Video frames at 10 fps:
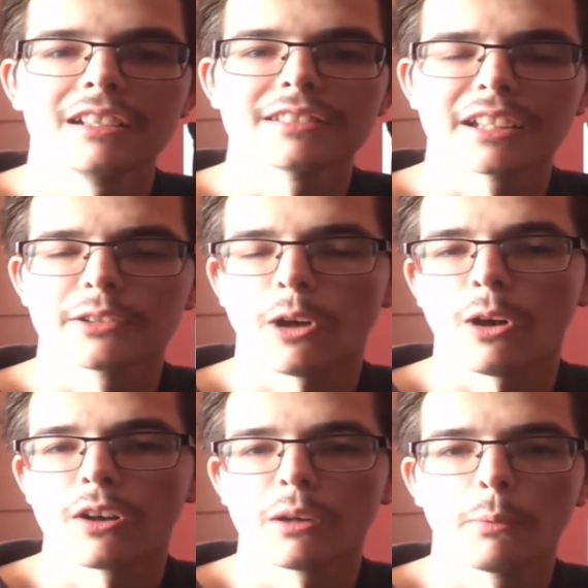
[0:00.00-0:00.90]
There's a
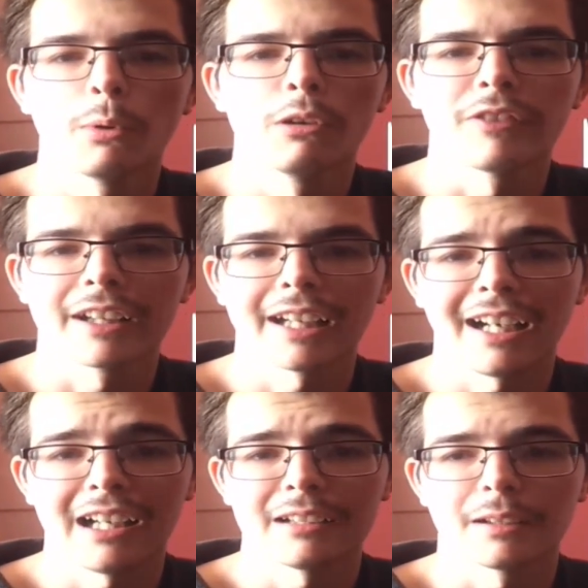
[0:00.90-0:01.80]
dog, a wolf, a
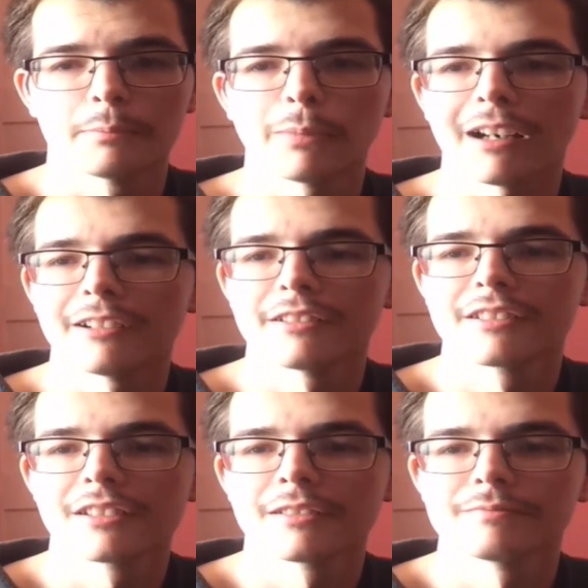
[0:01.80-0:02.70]
cat, a
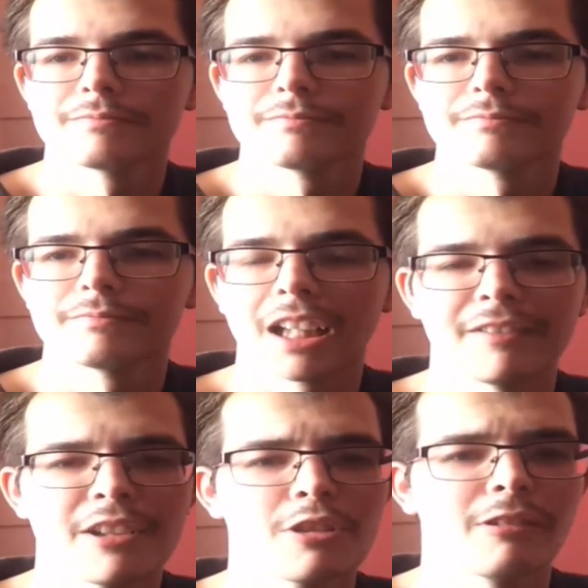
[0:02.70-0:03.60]
bird, an
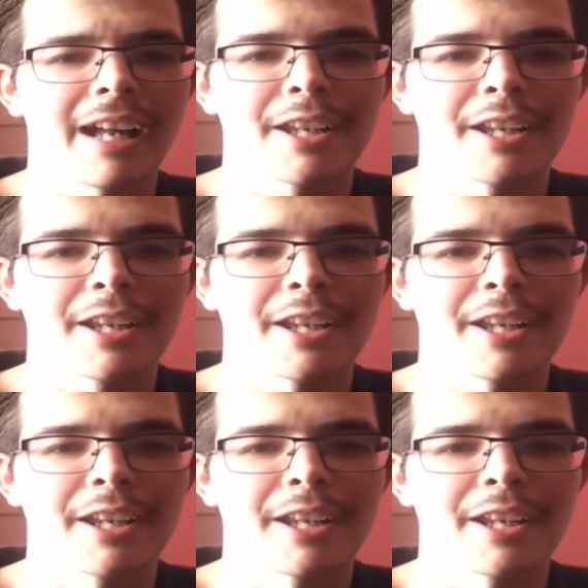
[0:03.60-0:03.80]
original